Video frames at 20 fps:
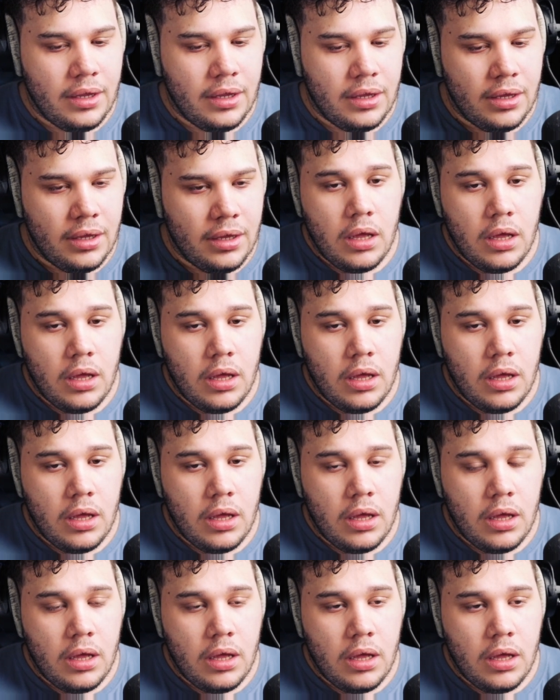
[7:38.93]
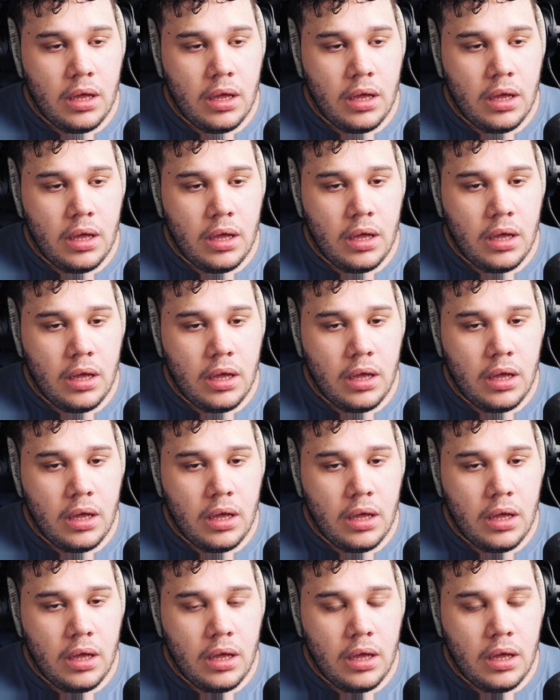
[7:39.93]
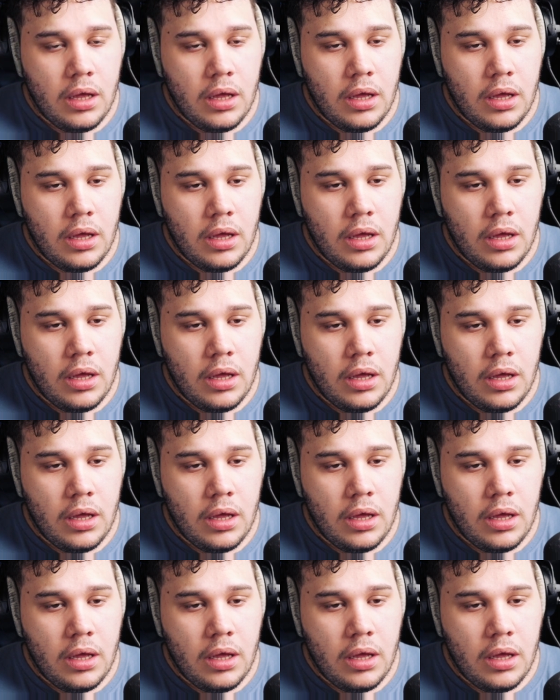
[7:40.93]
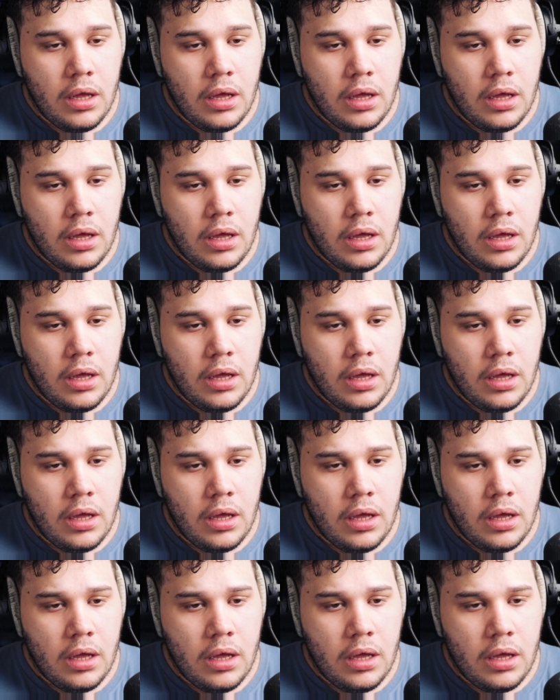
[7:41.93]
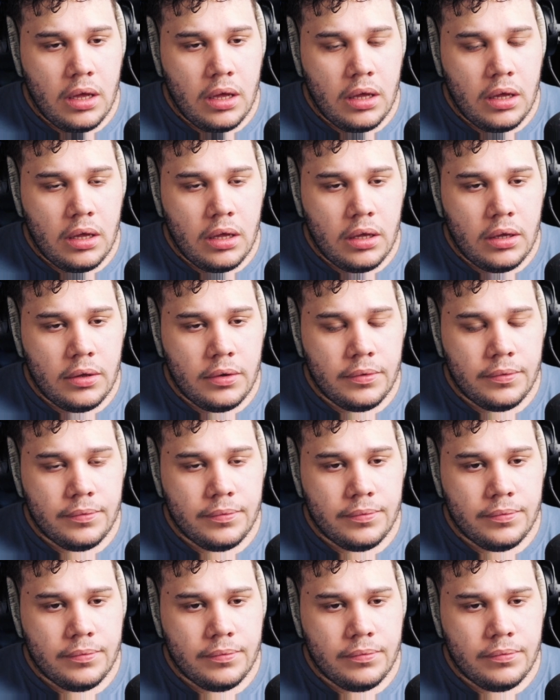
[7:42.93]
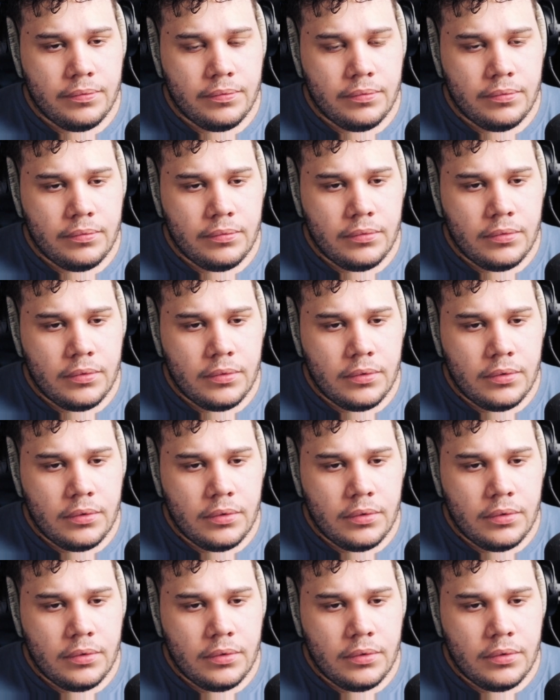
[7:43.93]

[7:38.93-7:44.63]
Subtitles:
(silence)